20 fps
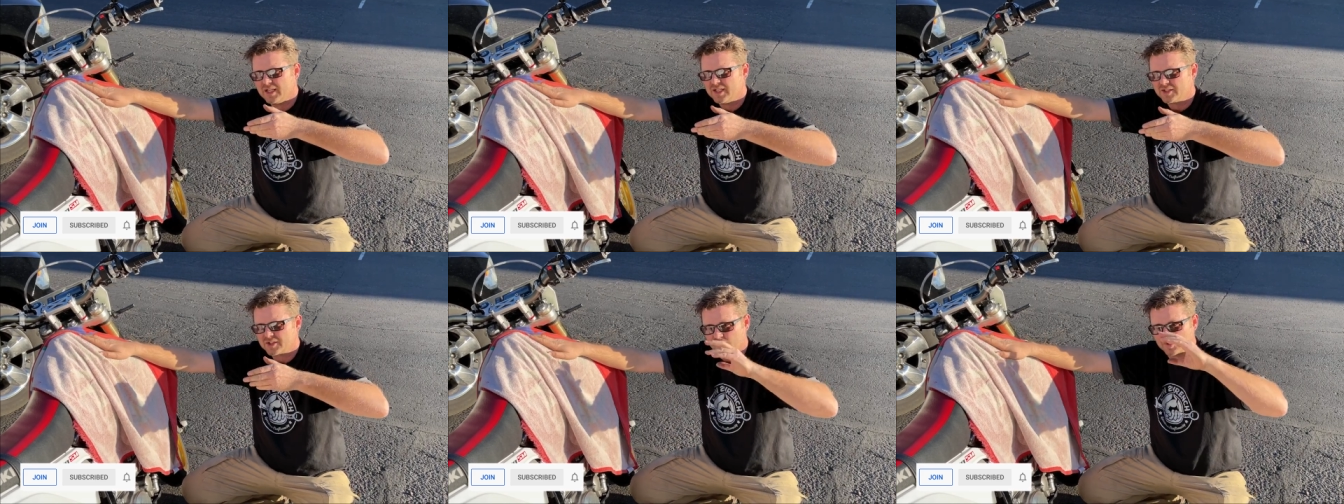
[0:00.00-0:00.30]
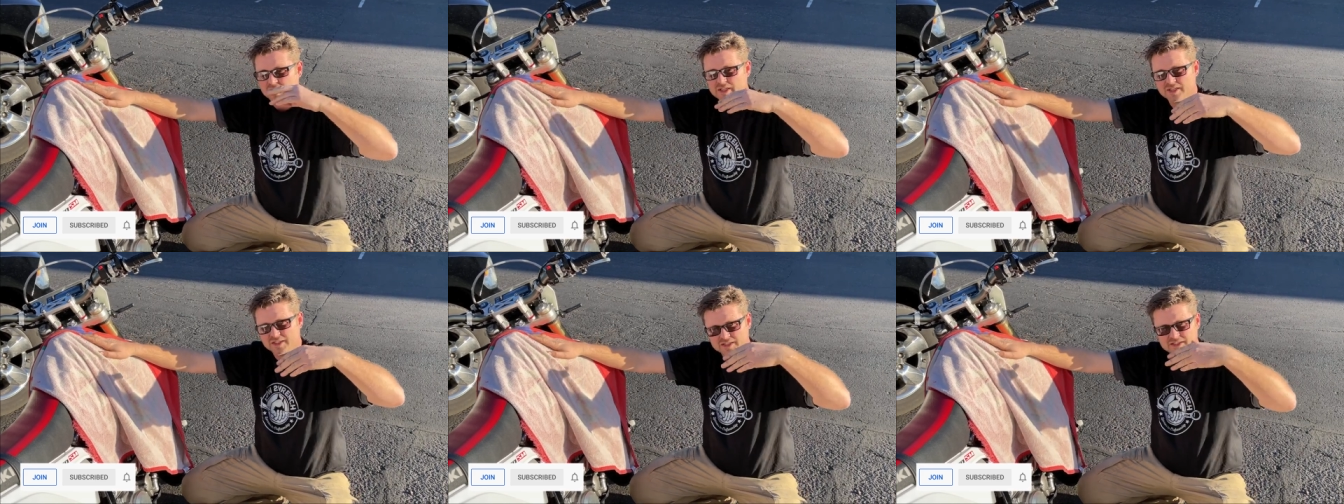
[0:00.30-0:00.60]

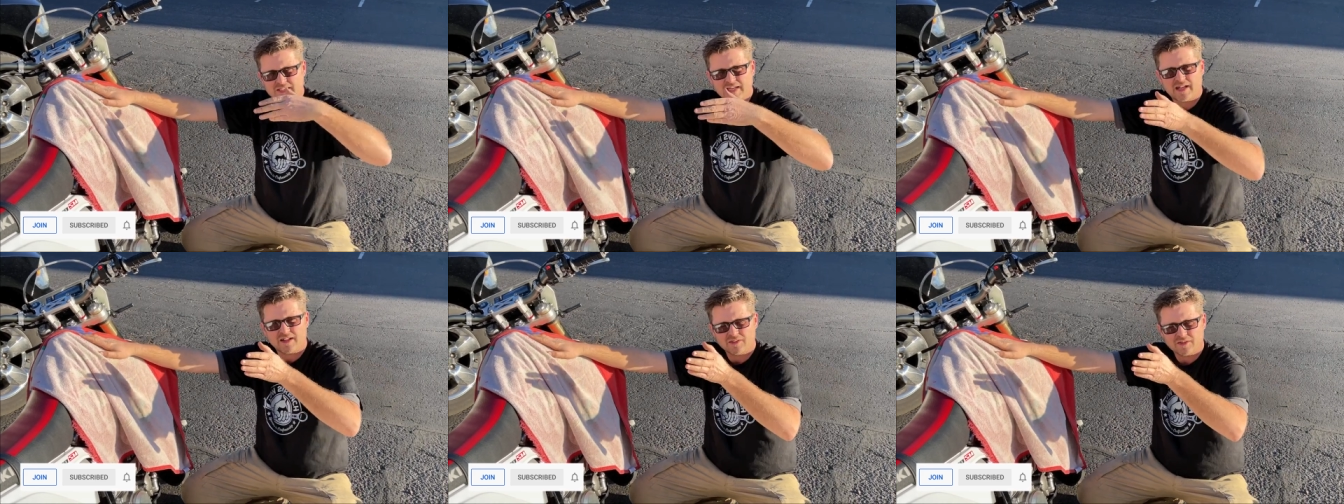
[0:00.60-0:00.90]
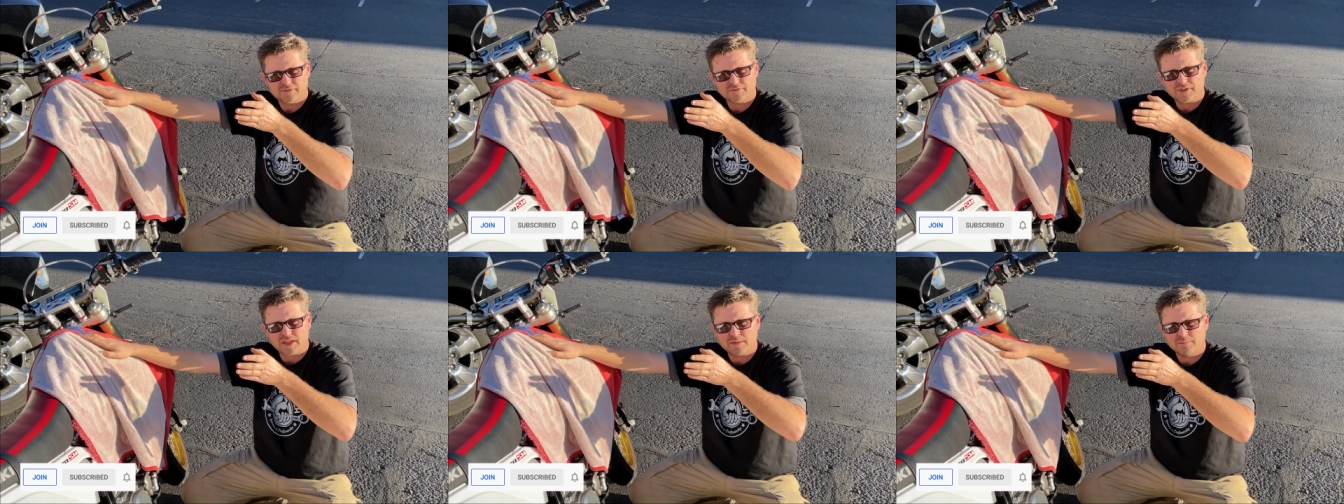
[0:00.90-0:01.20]
so he could
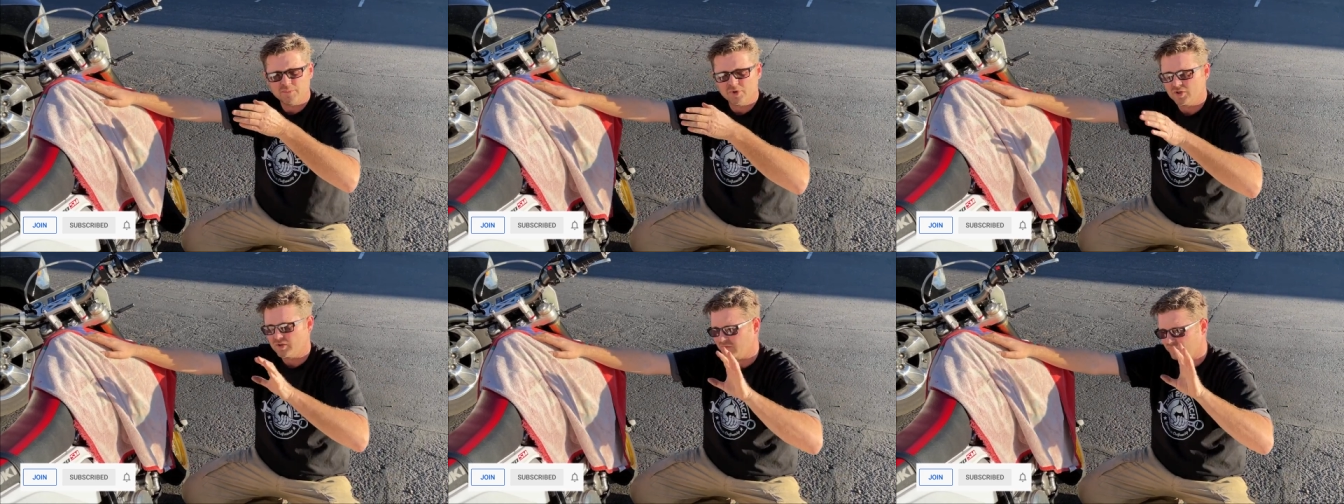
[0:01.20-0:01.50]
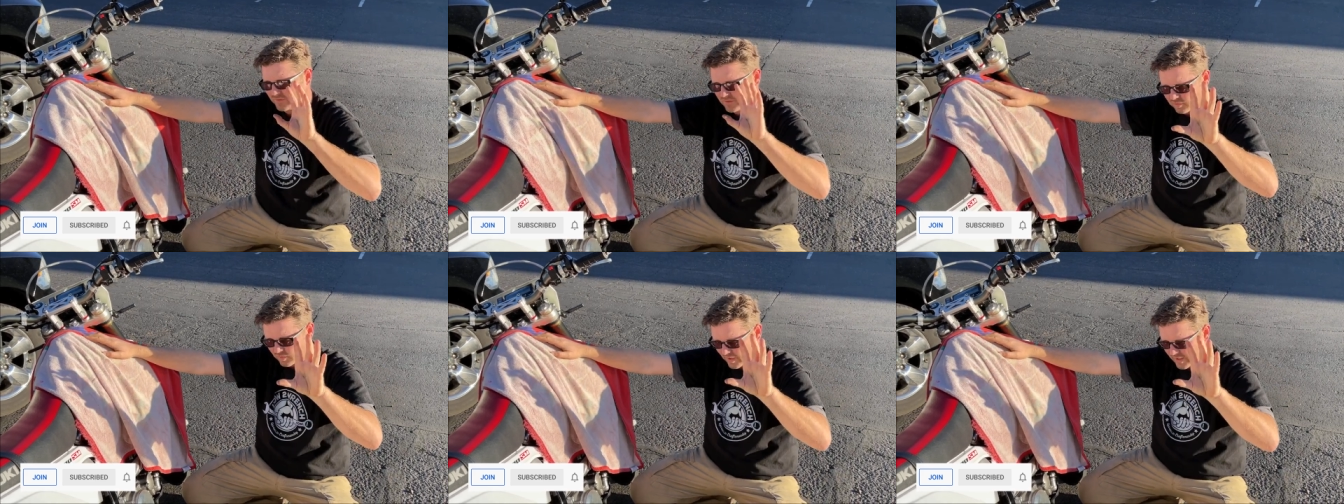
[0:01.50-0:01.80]
tell if they
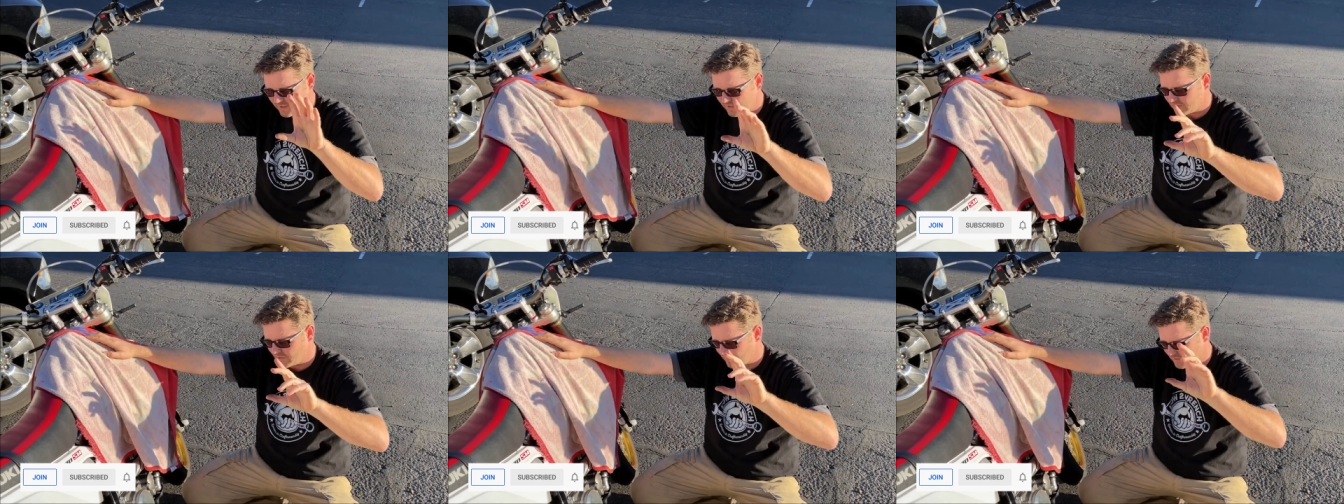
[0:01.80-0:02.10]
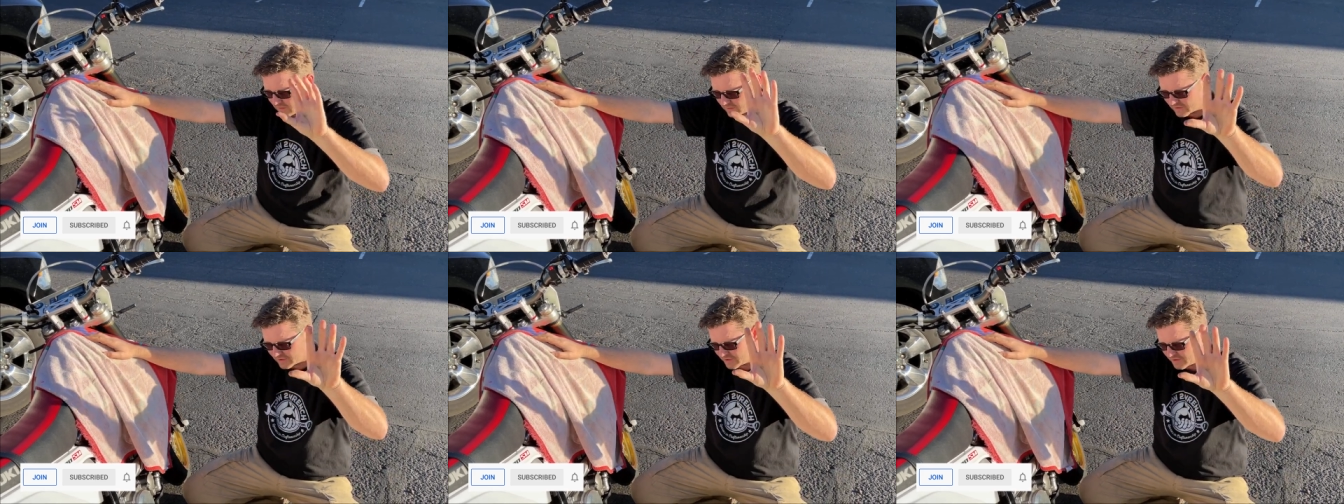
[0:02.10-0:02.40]
moved. Way
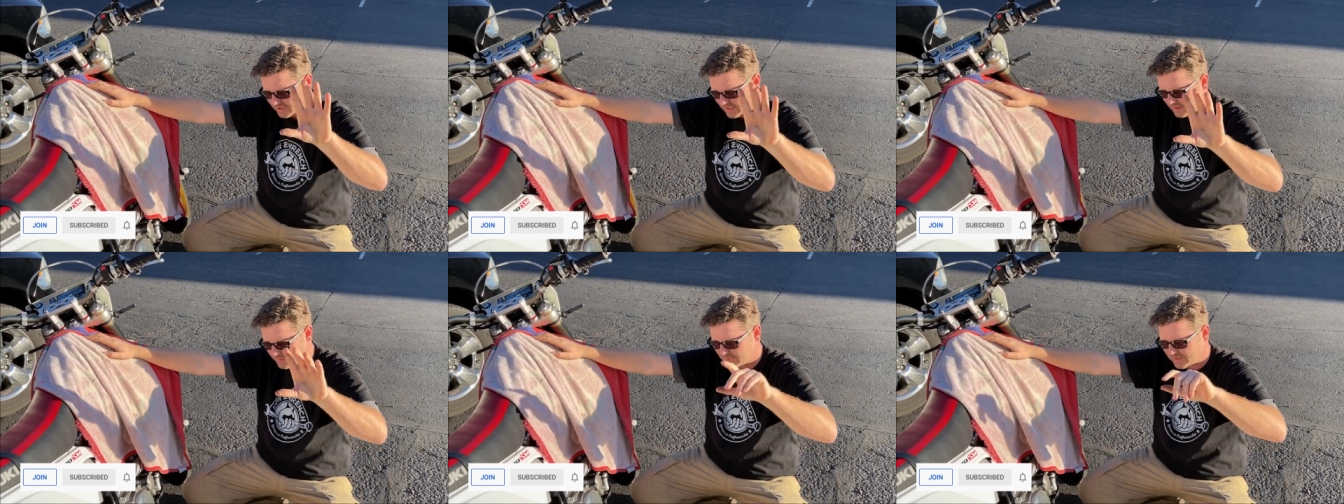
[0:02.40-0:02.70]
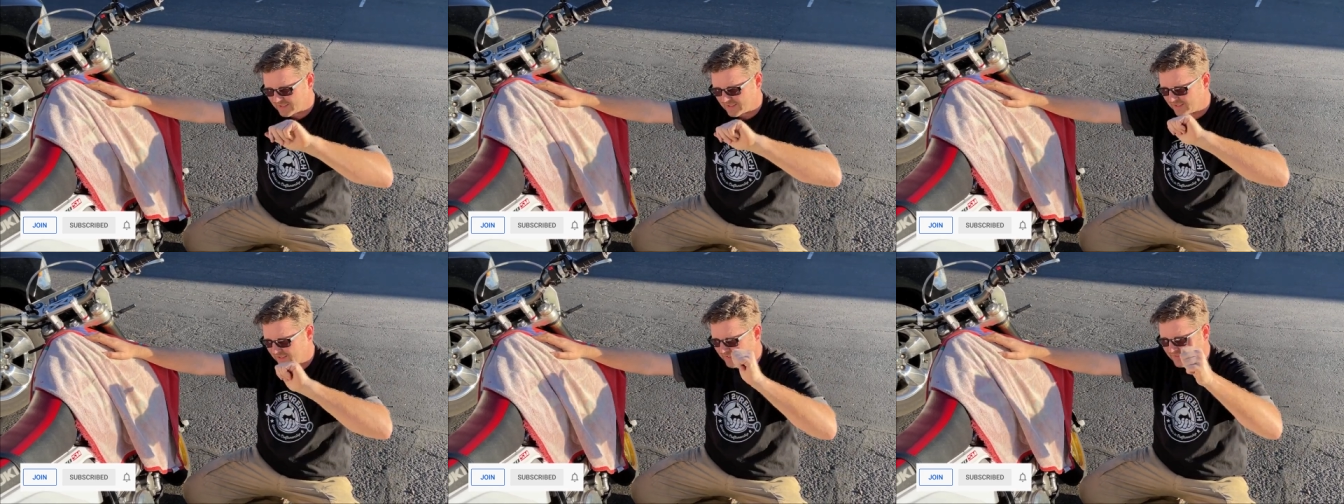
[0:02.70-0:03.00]
cool. Good
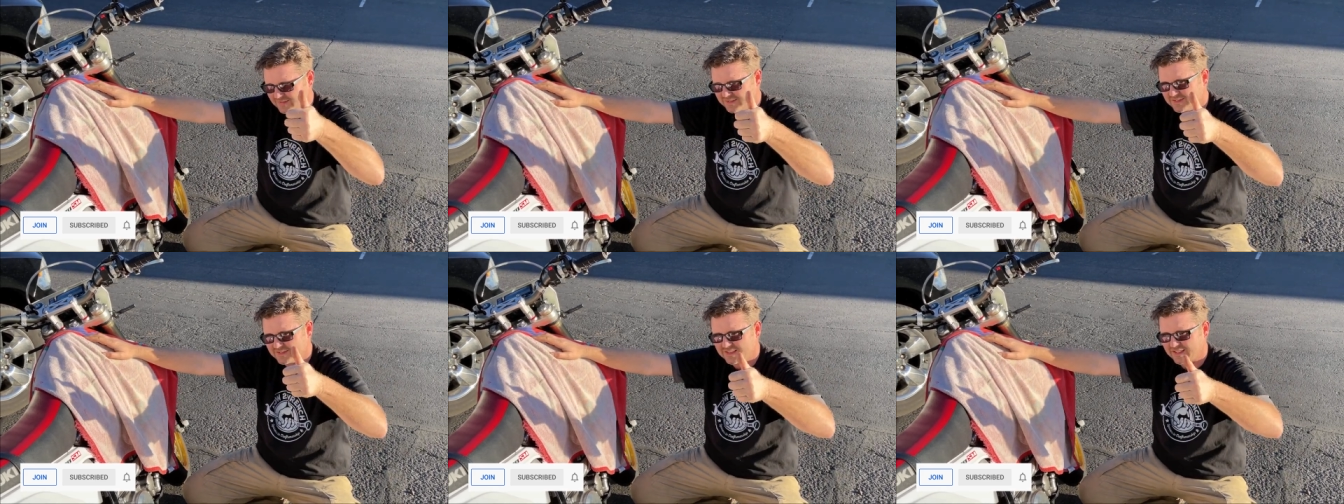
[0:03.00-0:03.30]
job, Kenny.